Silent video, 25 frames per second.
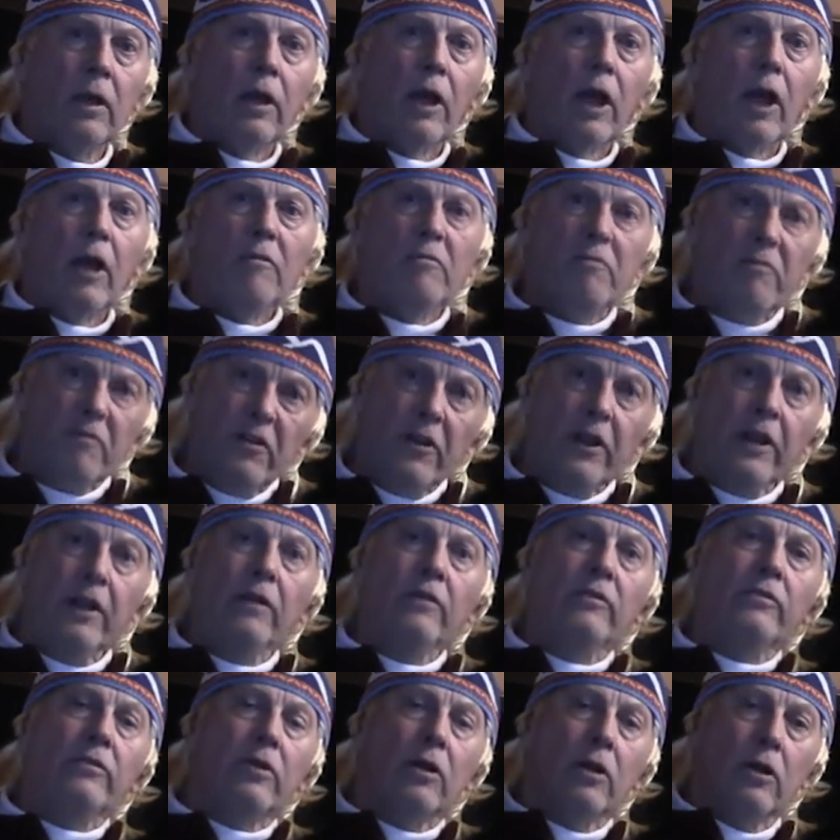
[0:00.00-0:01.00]
And
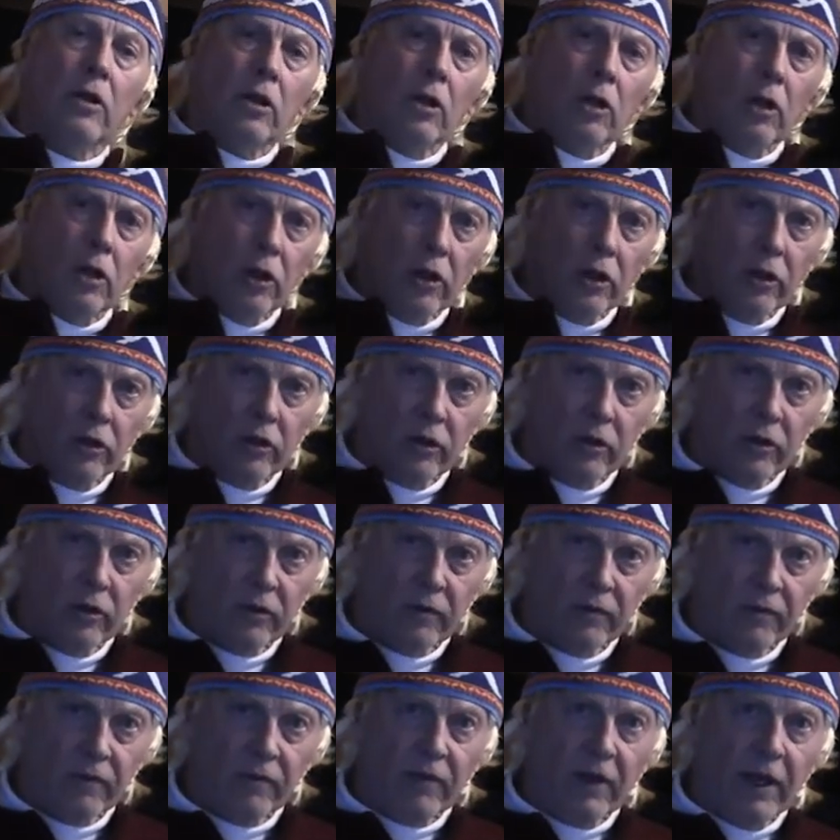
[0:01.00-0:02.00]
Finns,
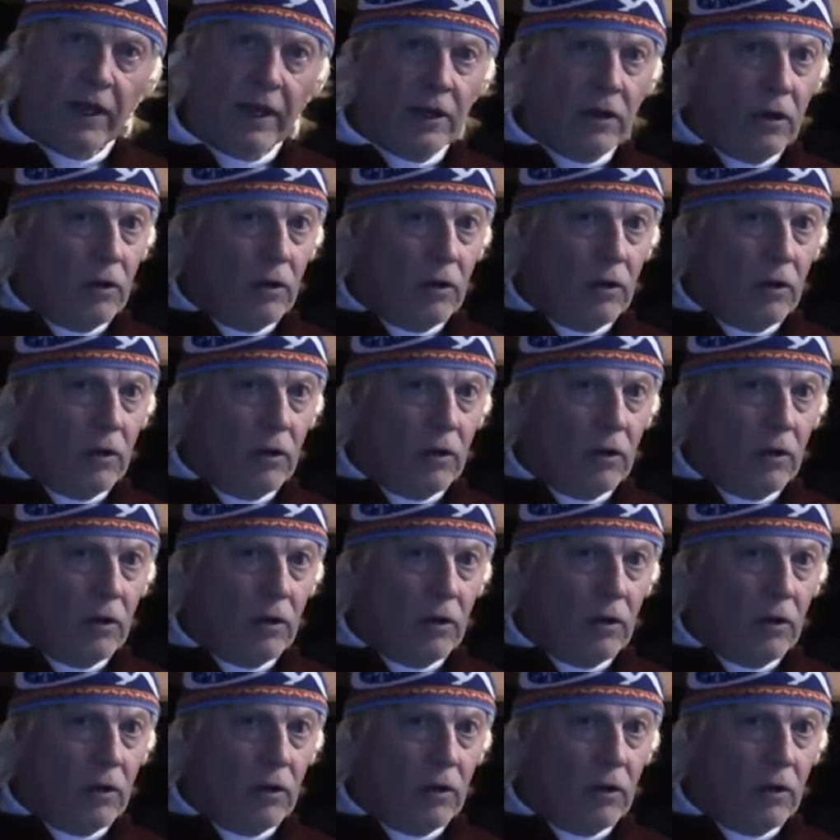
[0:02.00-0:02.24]
they